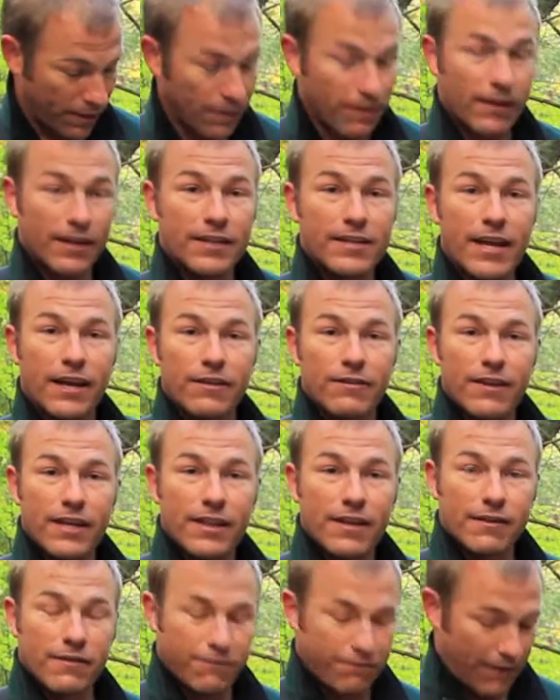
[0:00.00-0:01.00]
details like
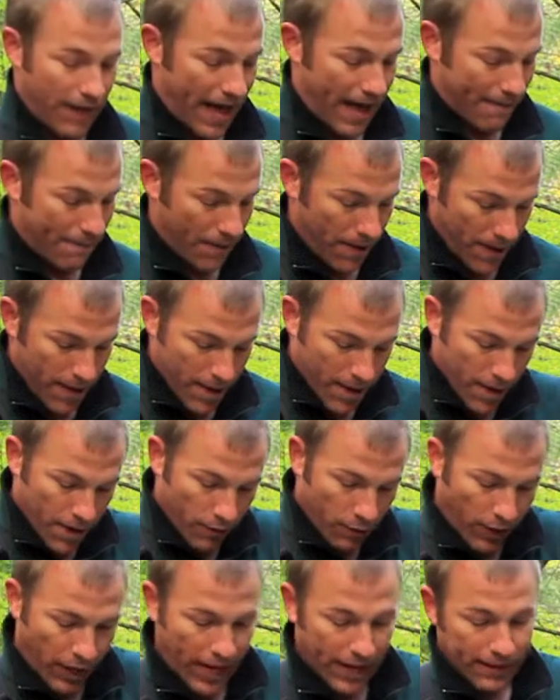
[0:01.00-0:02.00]
this flap
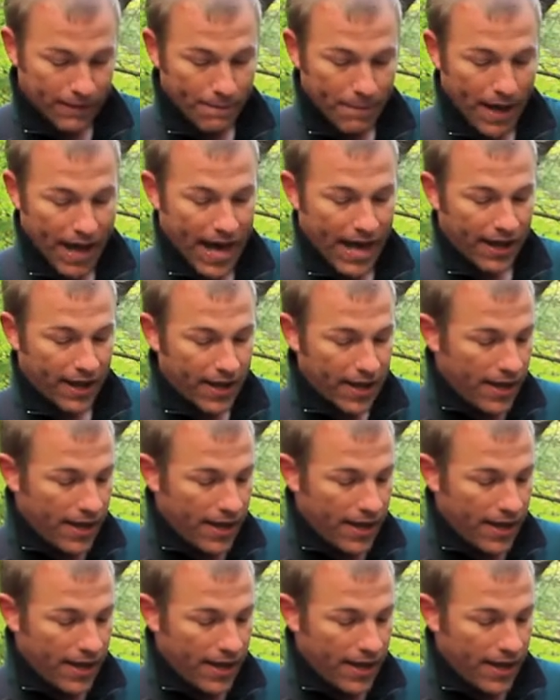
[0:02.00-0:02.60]
when I got the bag.